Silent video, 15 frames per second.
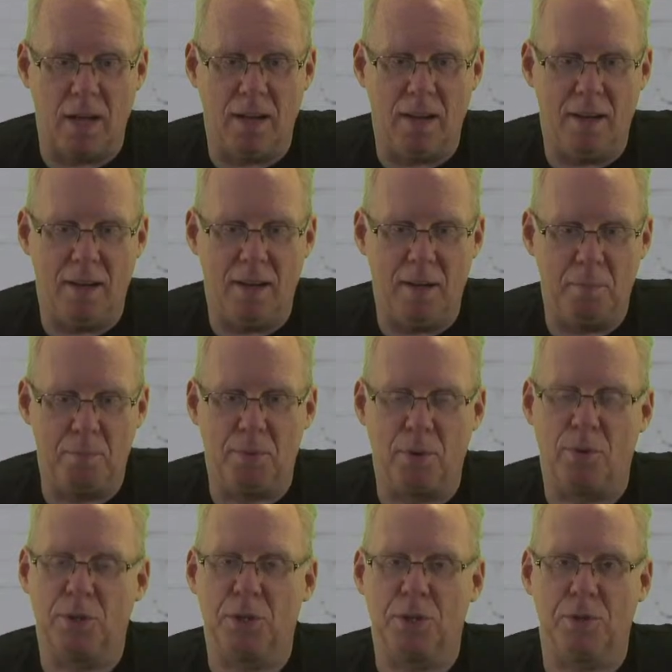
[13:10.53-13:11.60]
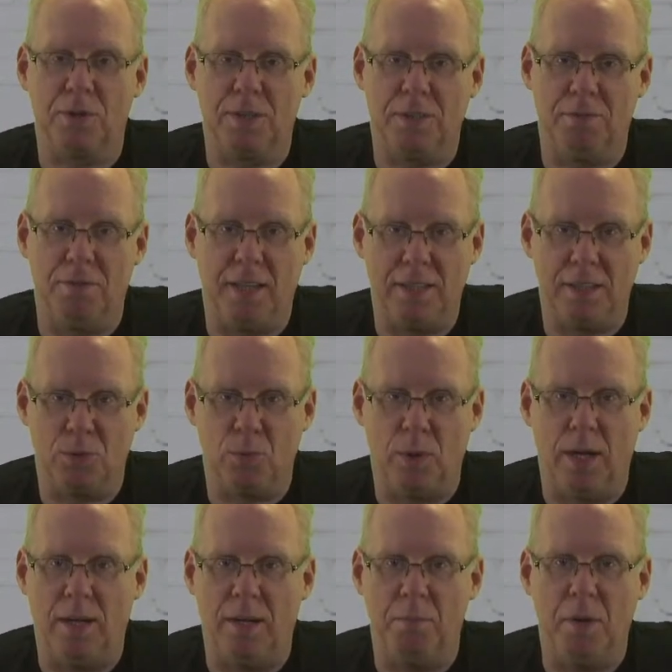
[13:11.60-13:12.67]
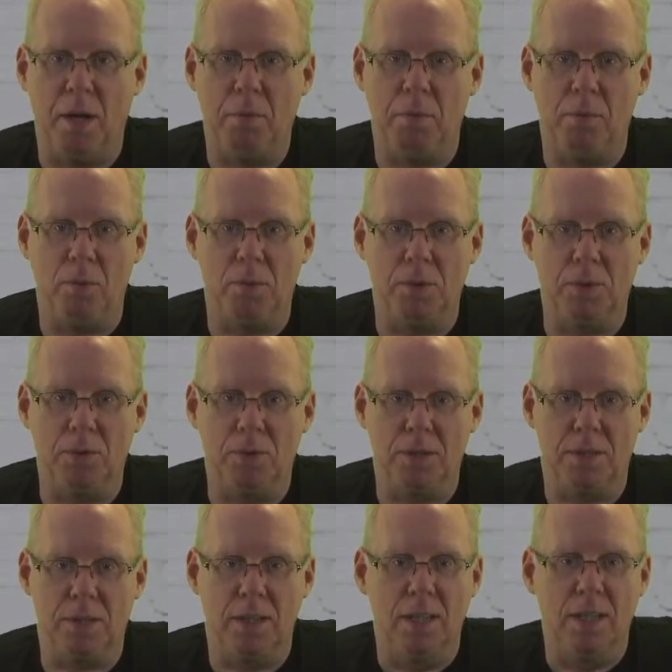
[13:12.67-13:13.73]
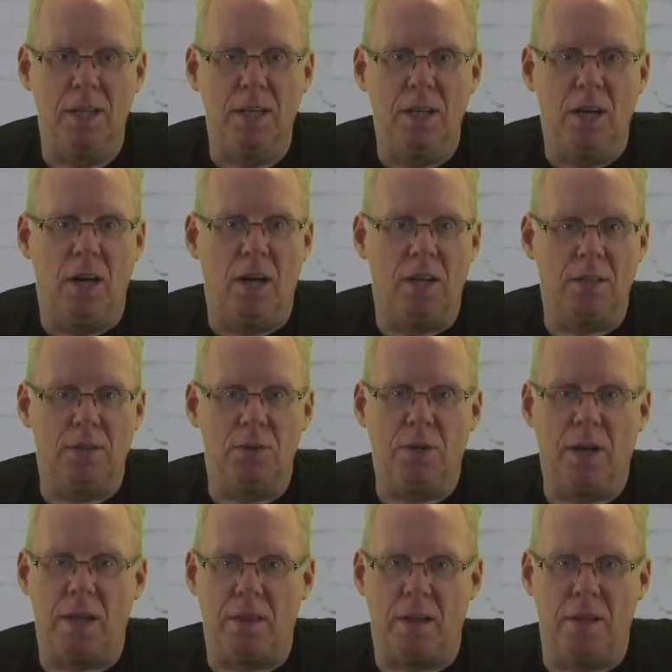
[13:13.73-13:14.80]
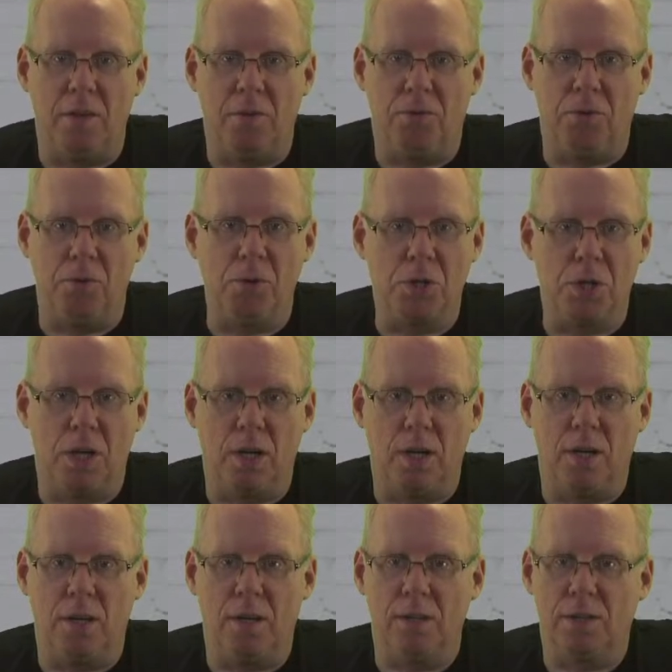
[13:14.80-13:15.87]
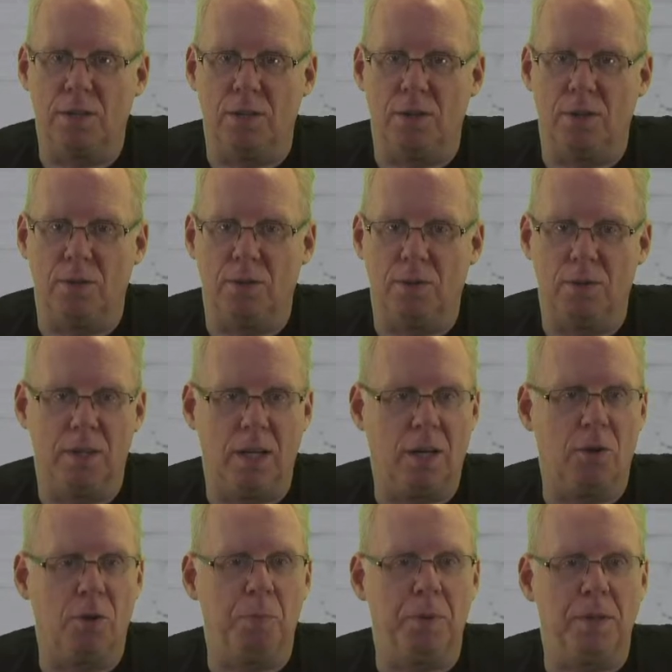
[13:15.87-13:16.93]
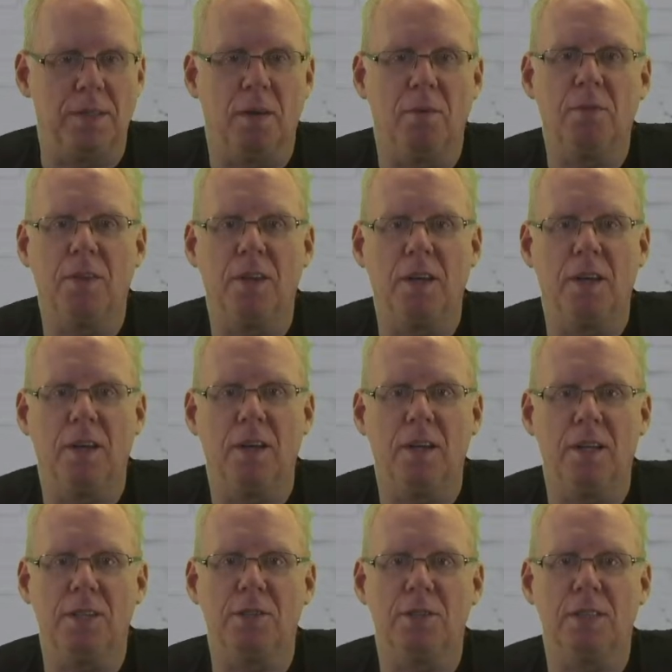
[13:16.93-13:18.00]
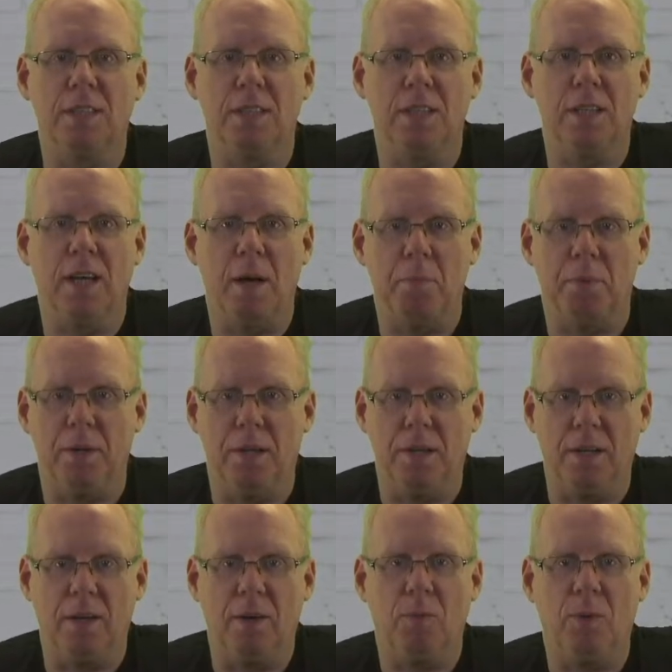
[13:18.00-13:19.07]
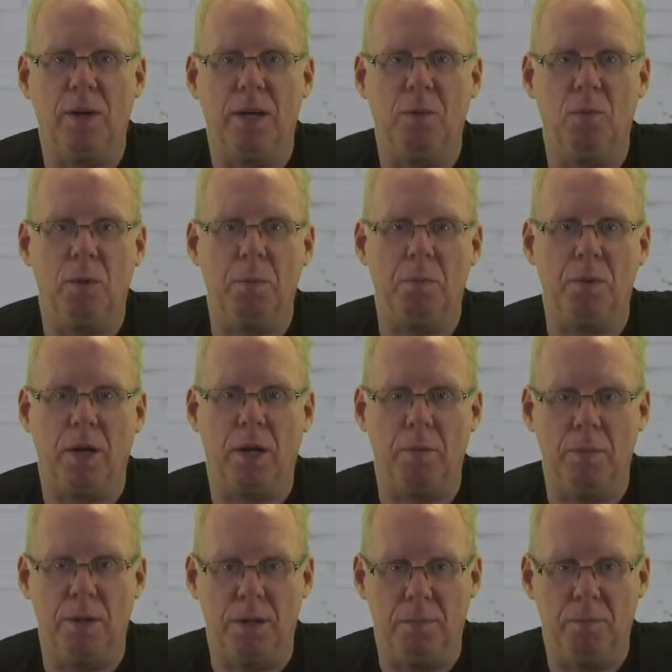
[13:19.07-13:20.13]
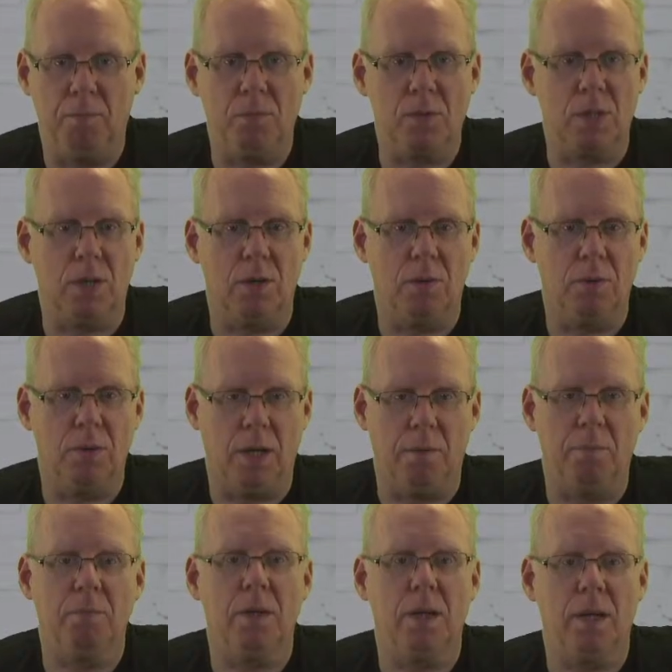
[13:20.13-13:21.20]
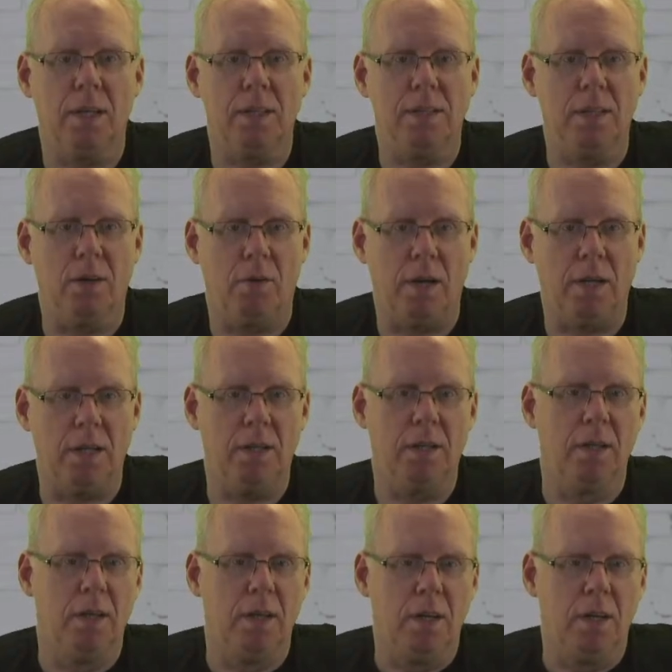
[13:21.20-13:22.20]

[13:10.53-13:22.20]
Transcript: approach to this effect as well, and maybe we will do this together in the future, so there could be something interesting happening when we bring him in. So yeah, I see already